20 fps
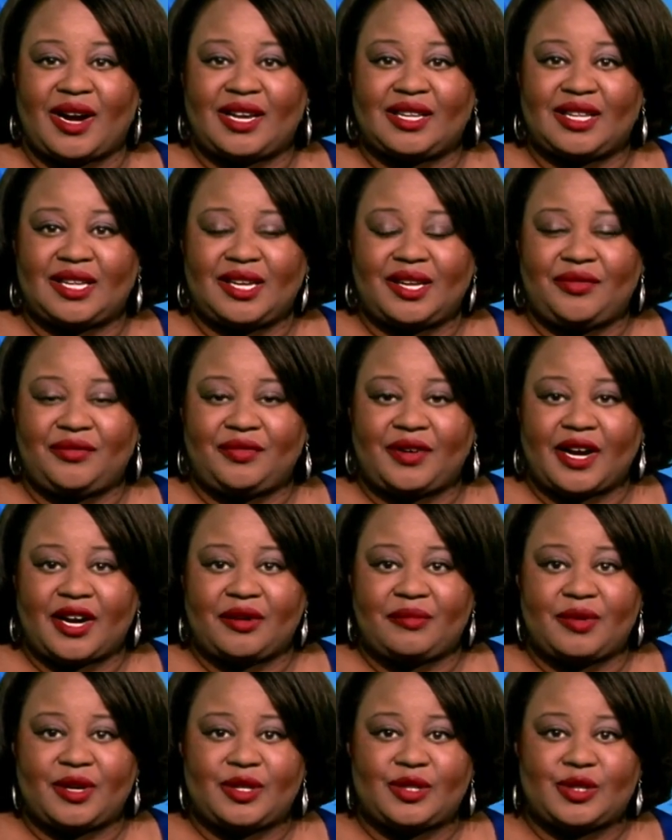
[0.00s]
Ryland
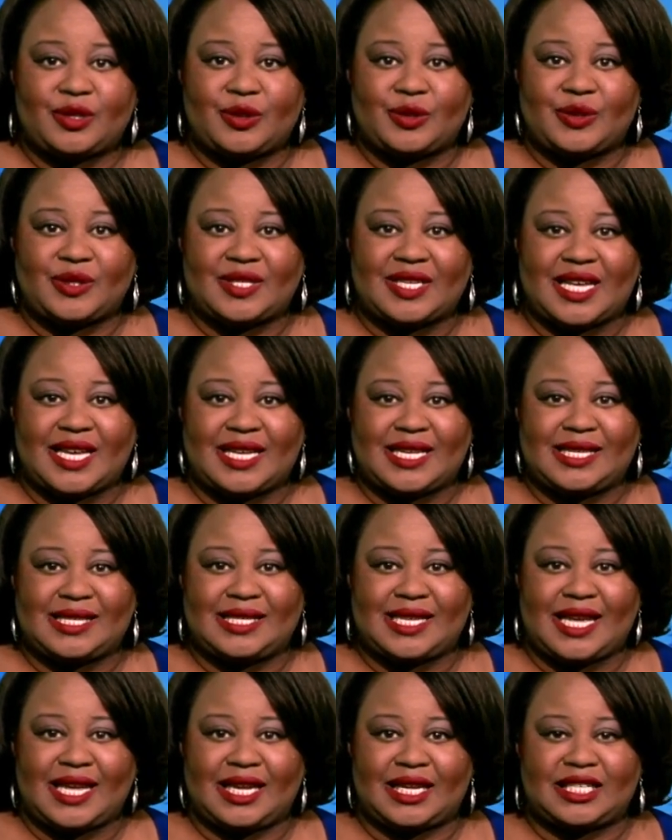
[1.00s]
Environmental
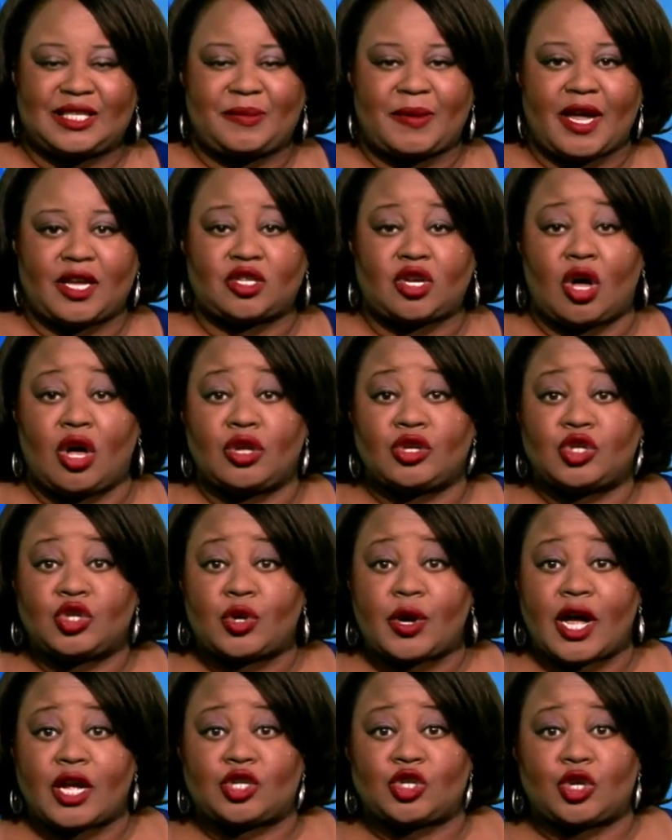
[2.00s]
says they expect all
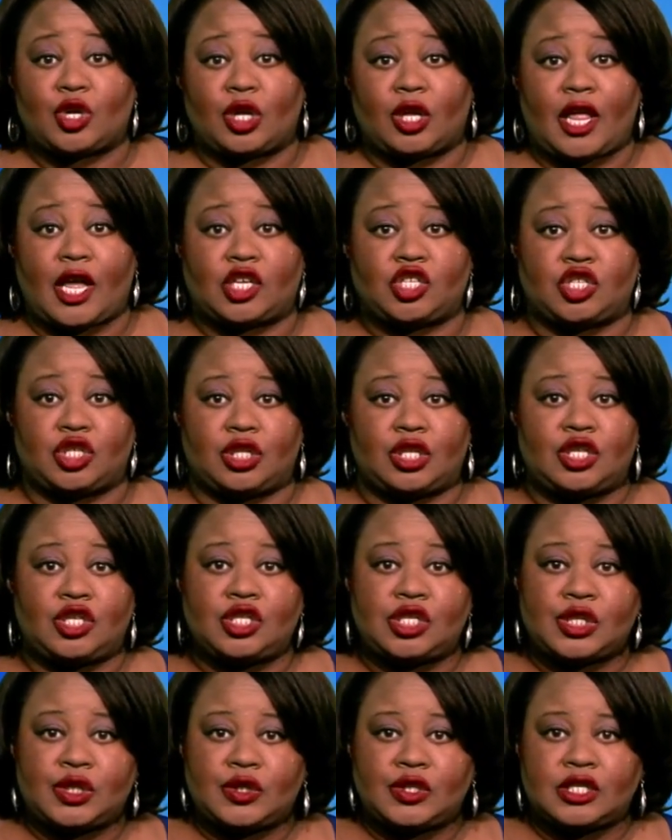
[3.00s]
trash collection
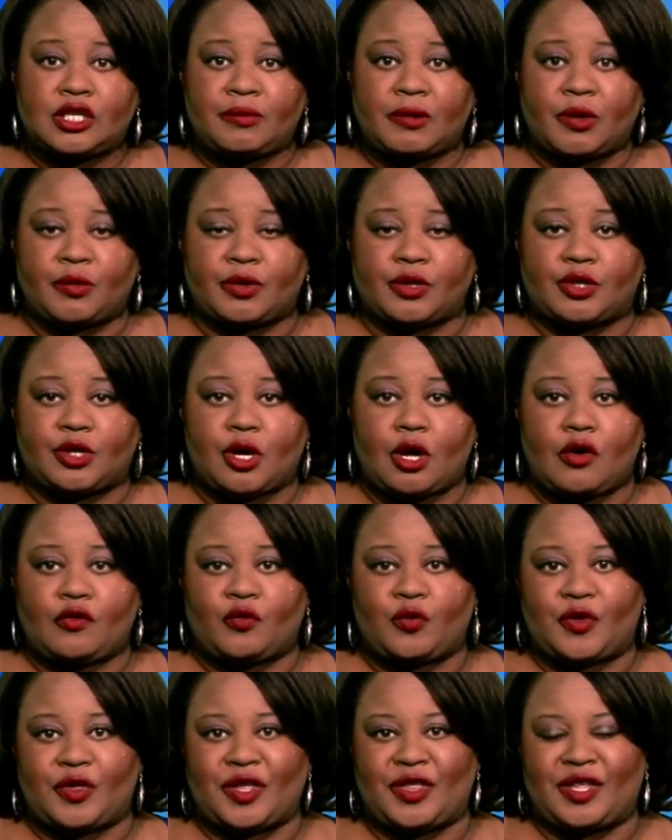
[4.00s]
issues to be
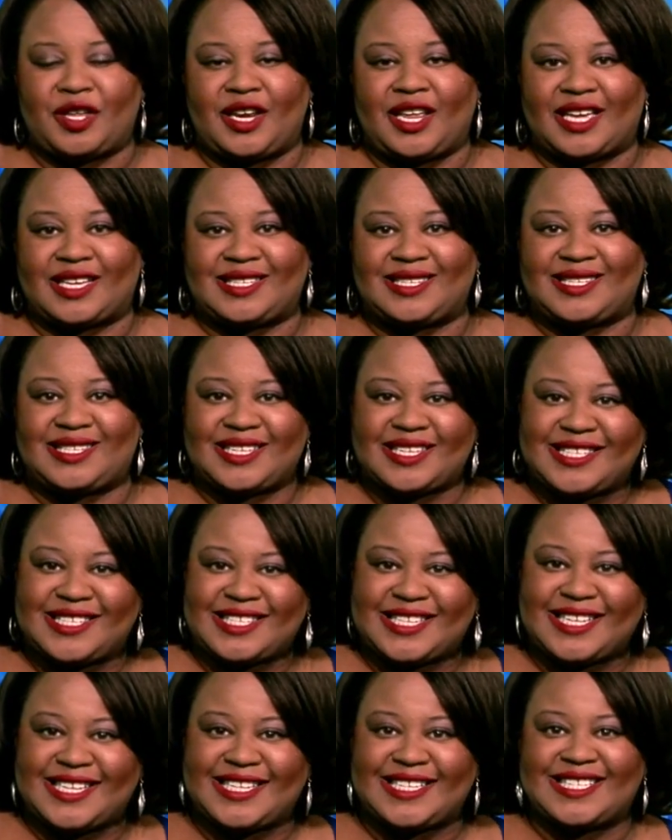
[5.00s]
resolved within the next
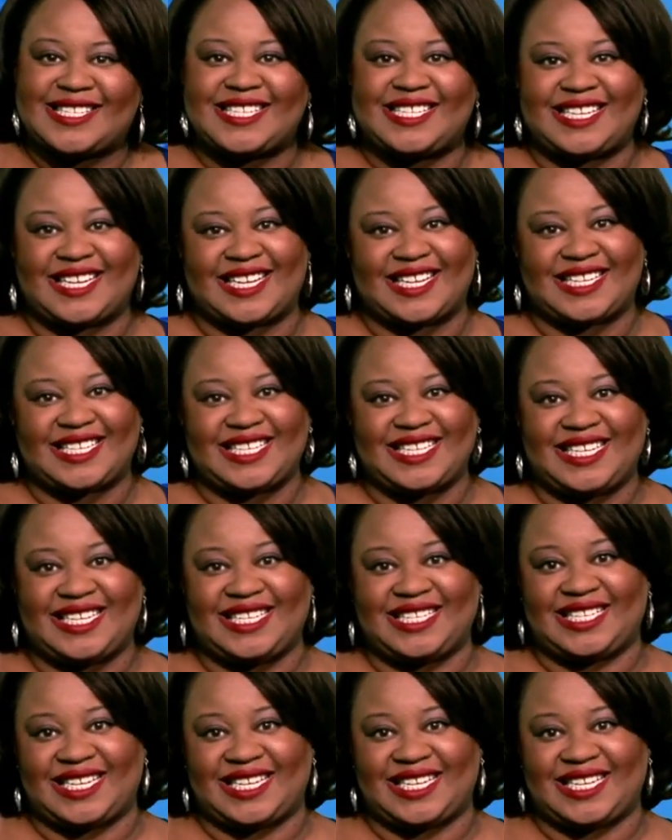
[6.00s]
60 to 90